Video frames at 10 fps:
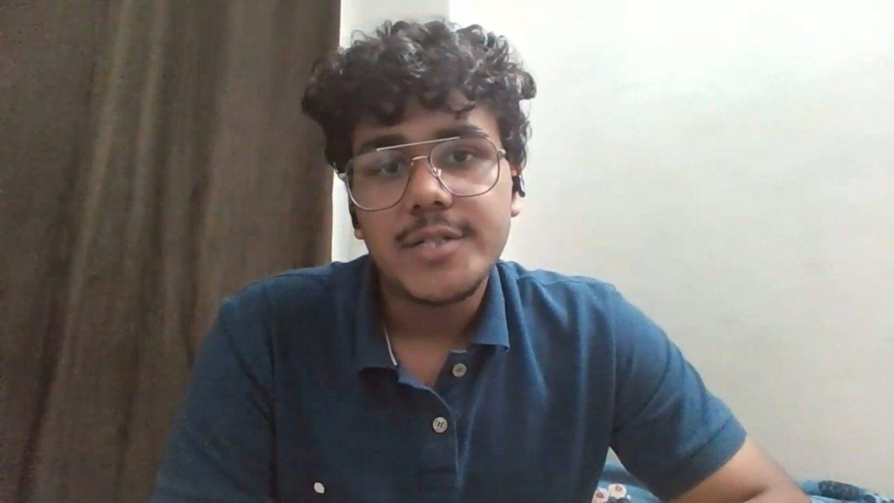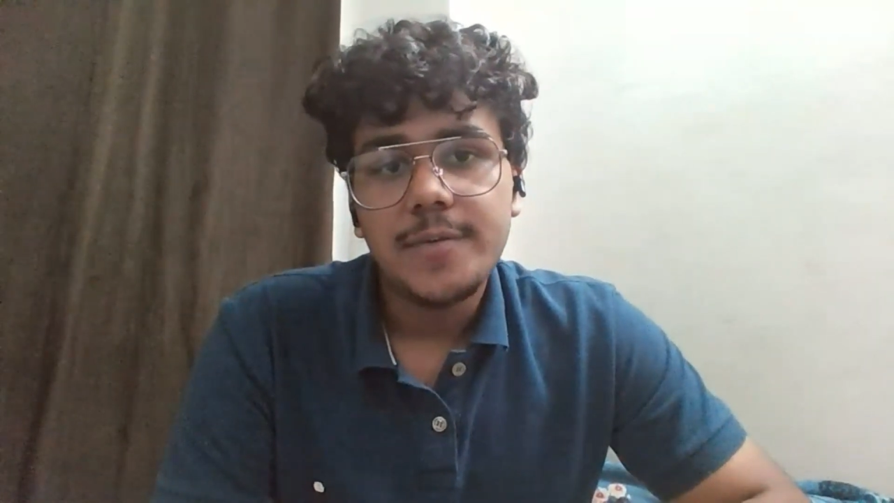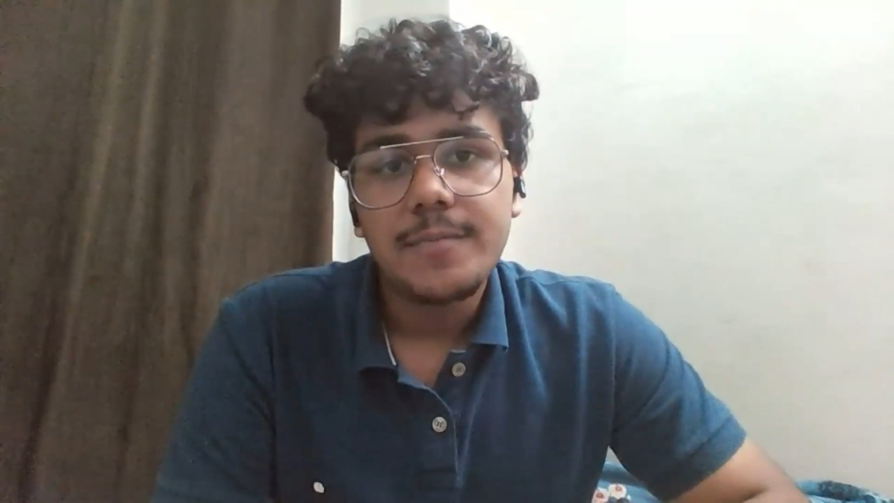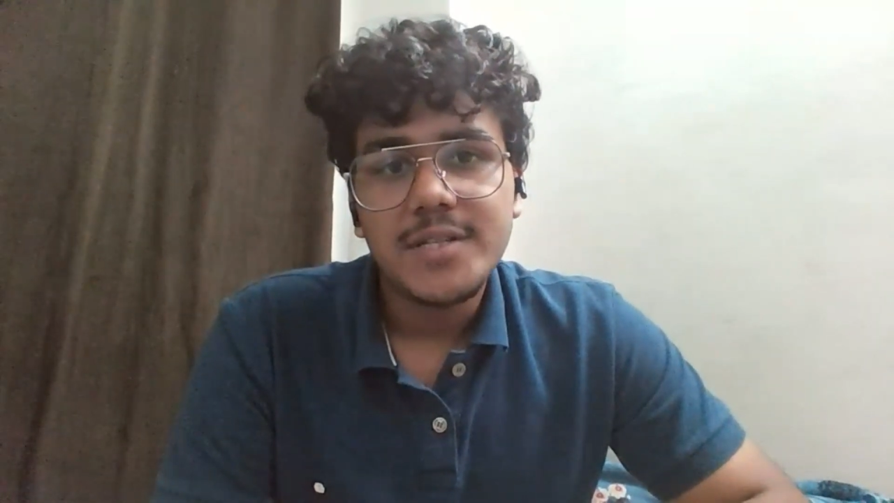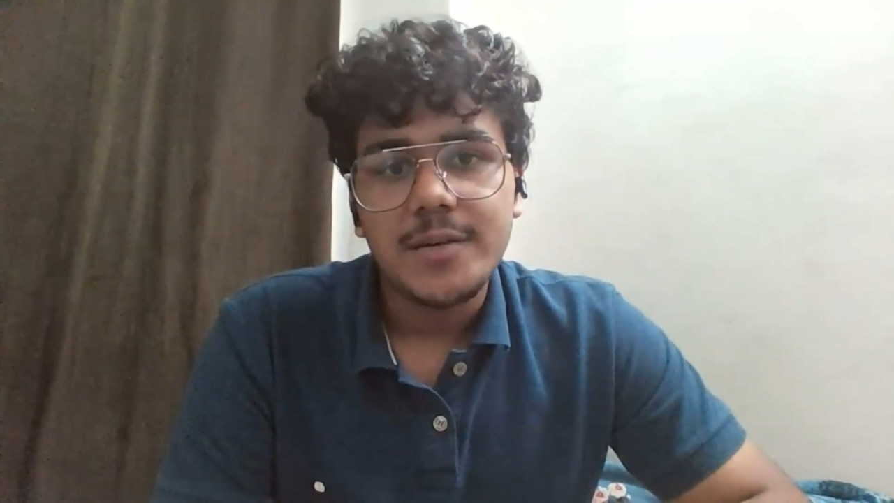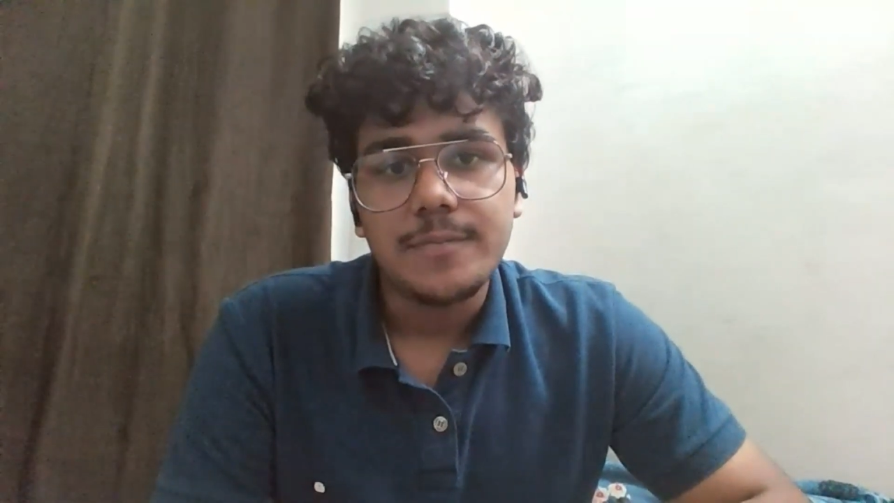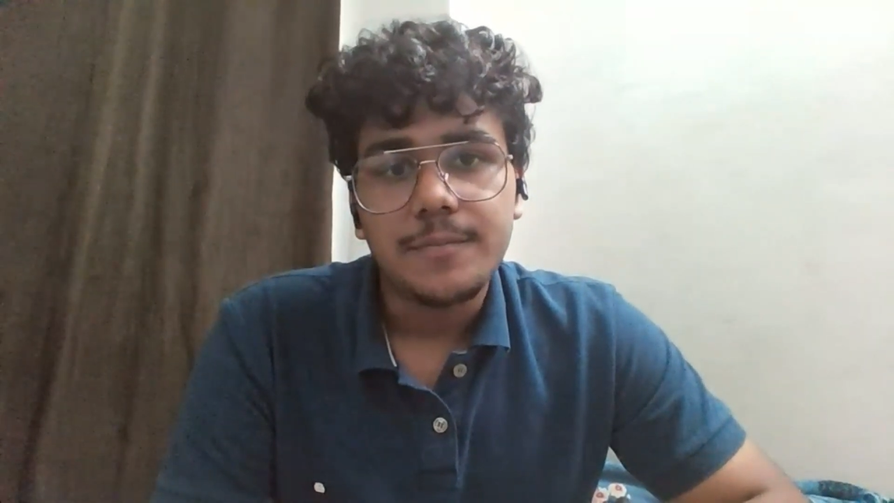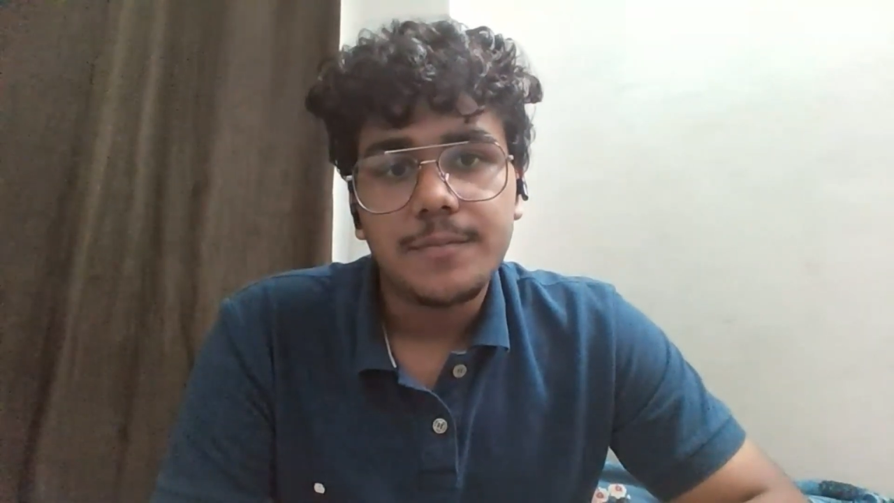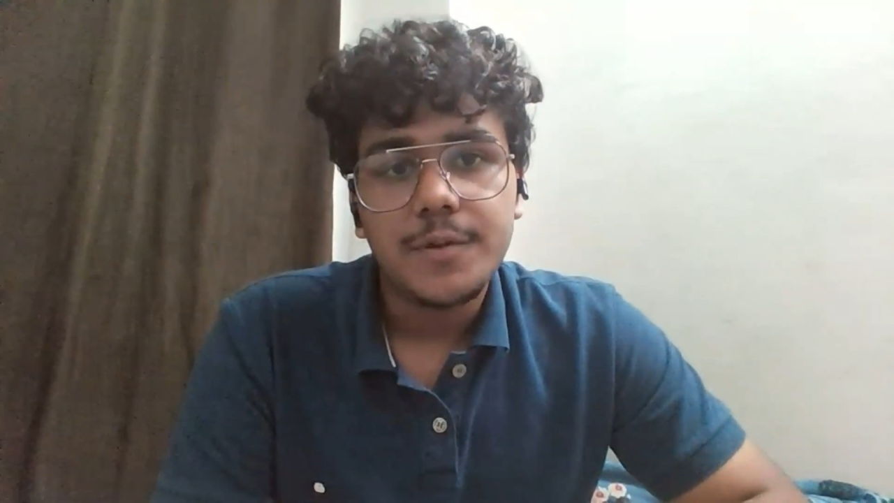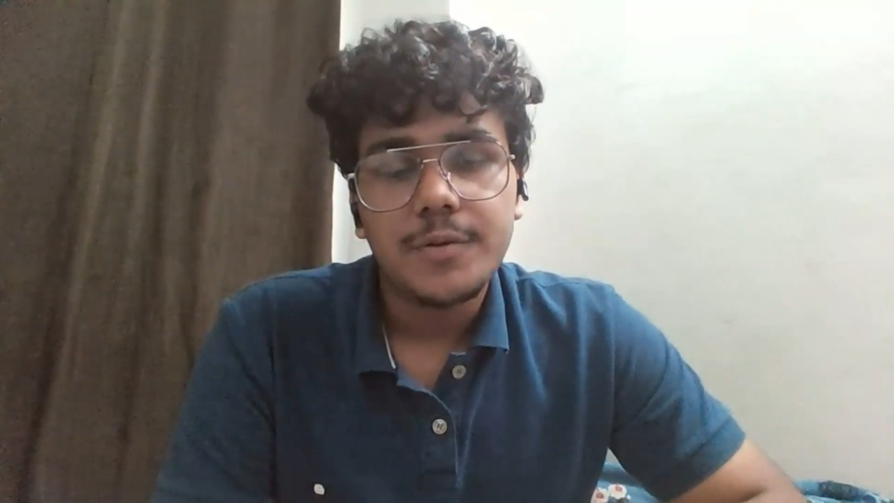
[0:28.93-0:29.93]
step by step
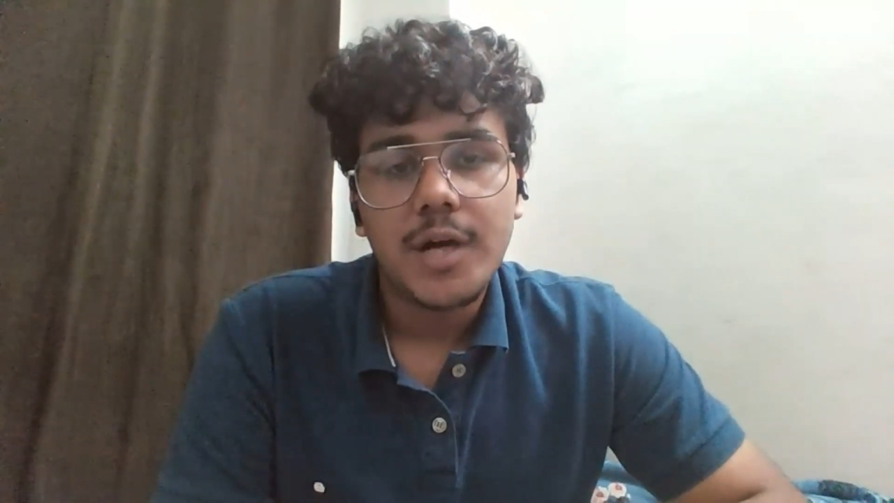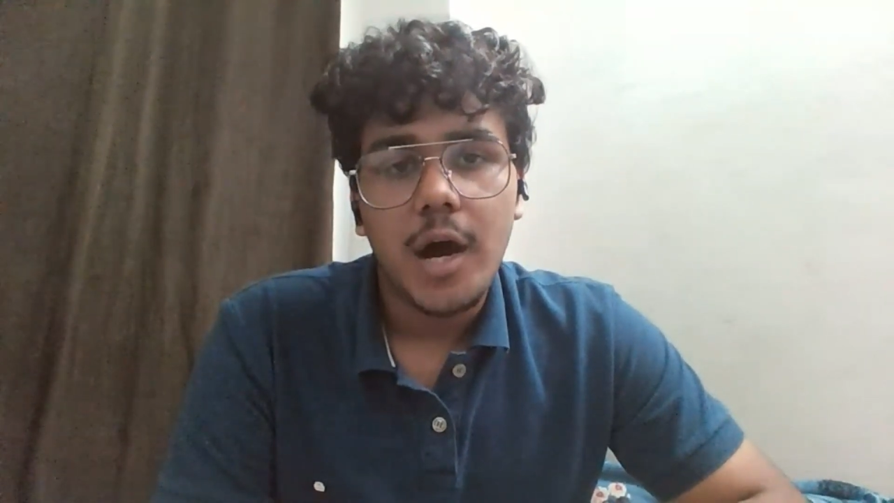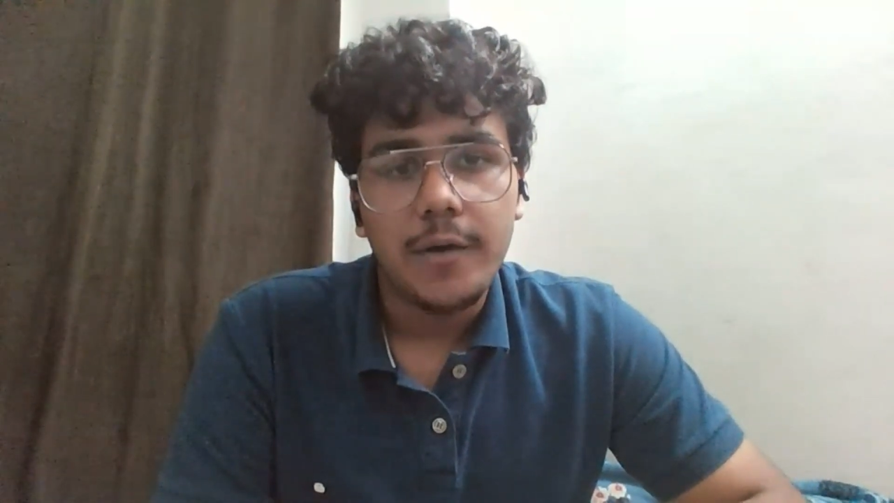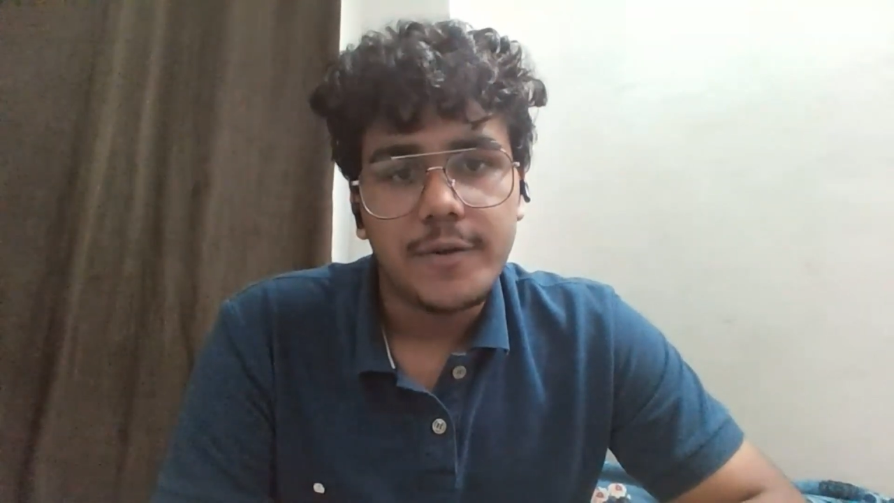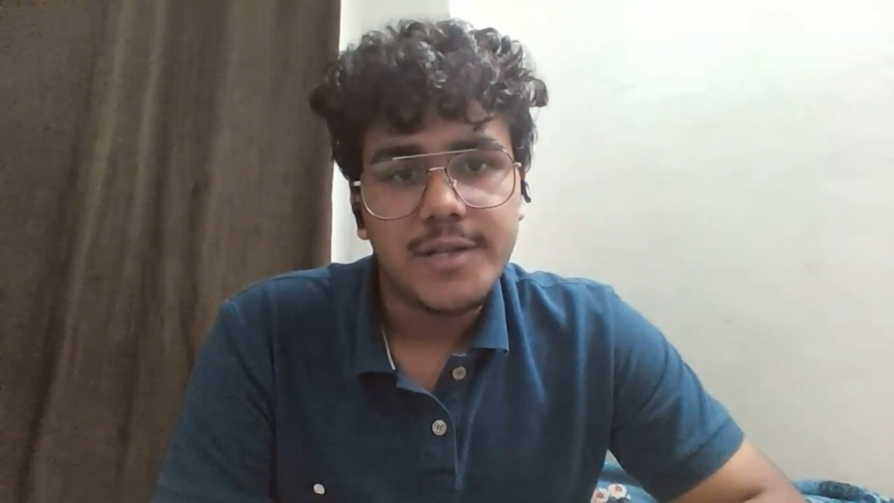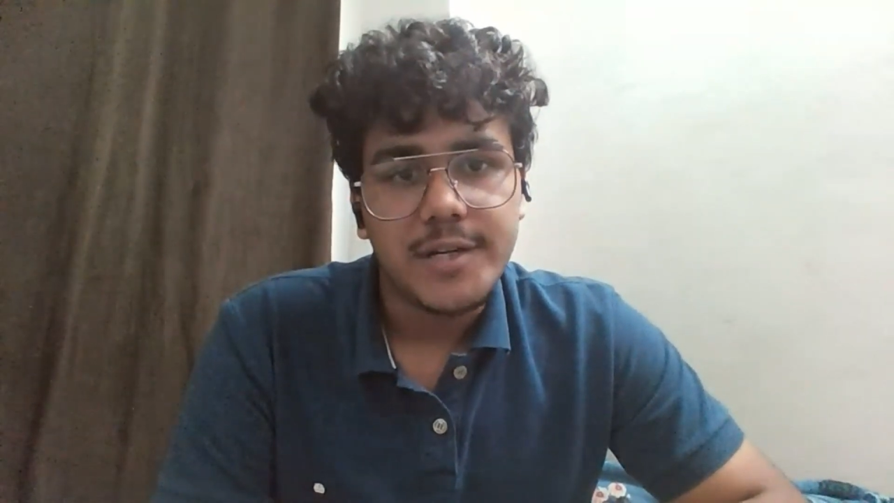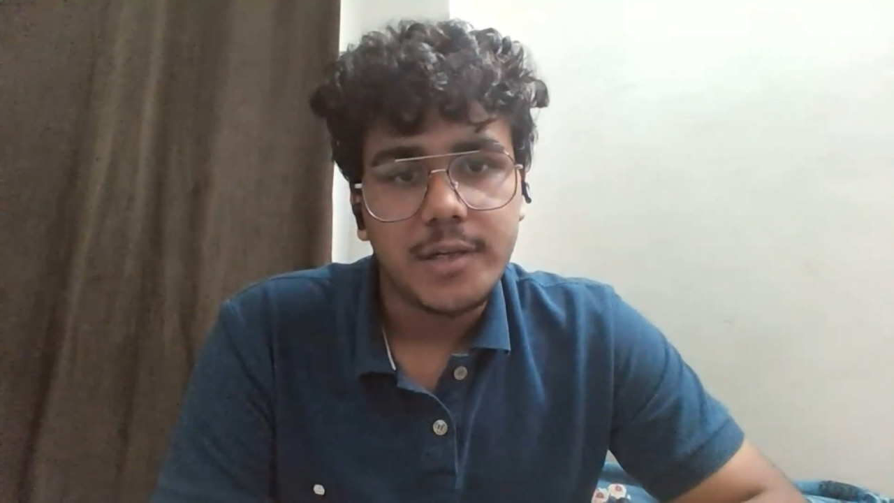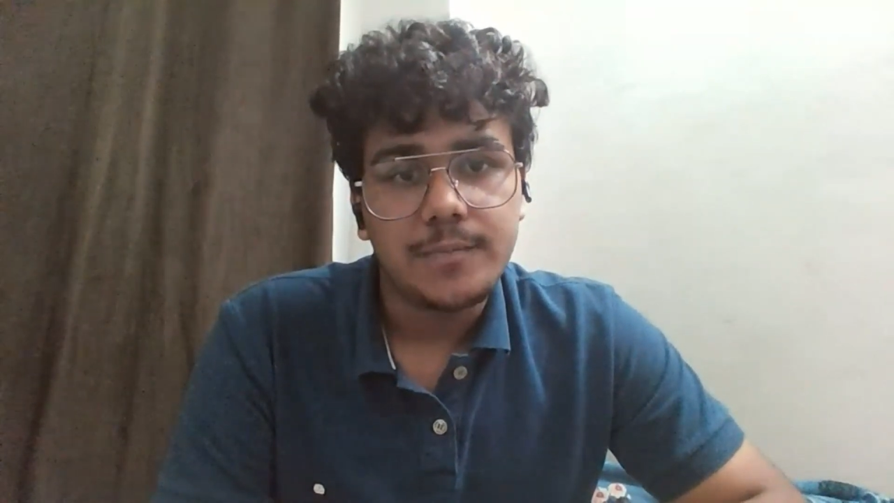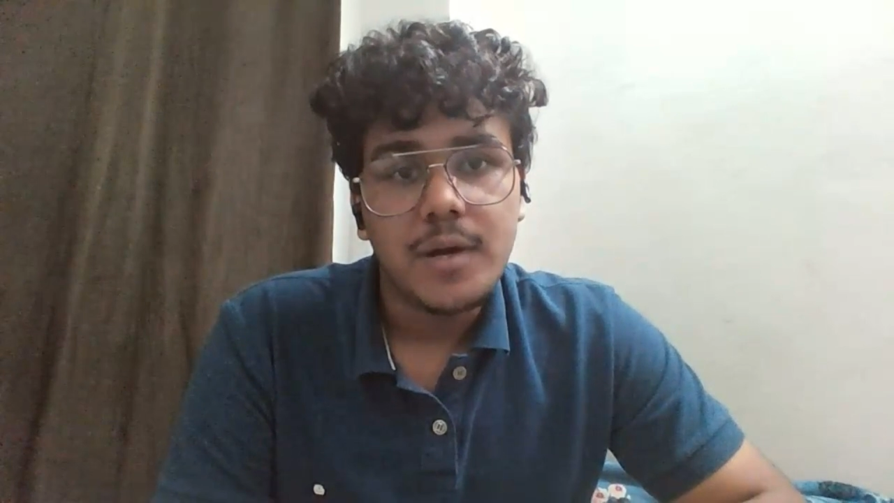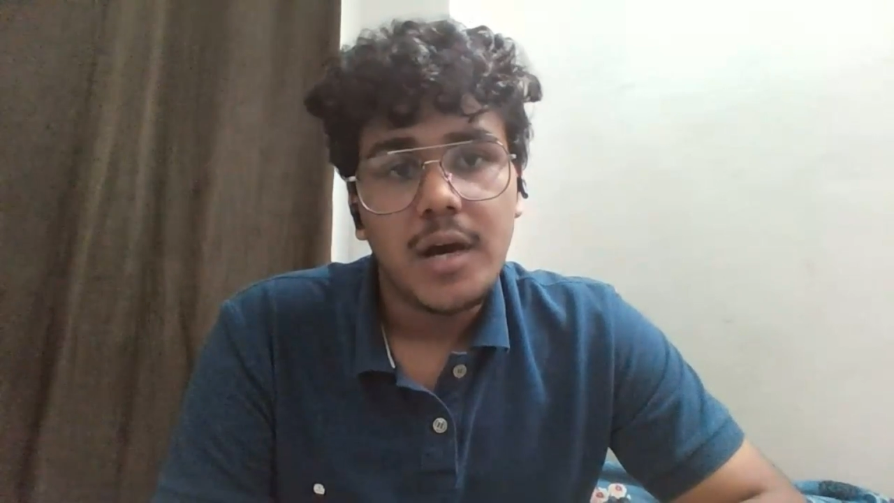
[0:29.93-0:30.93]
through the hardware
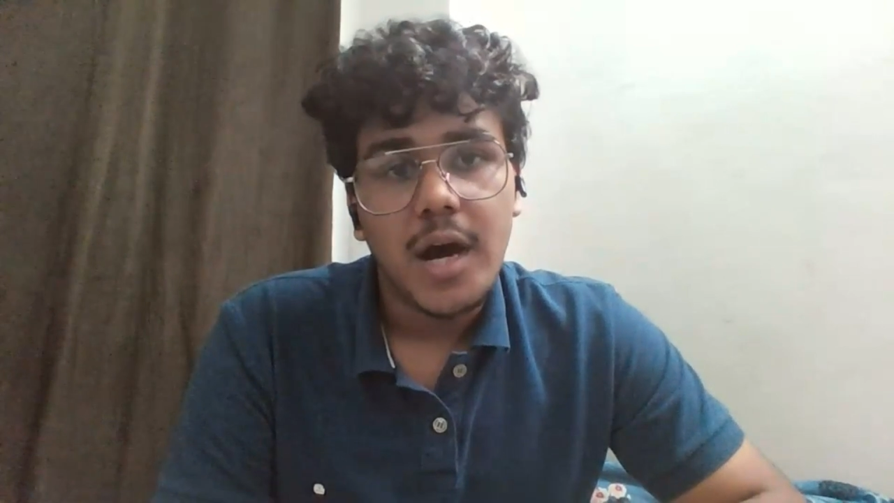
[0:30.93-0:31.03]
setup,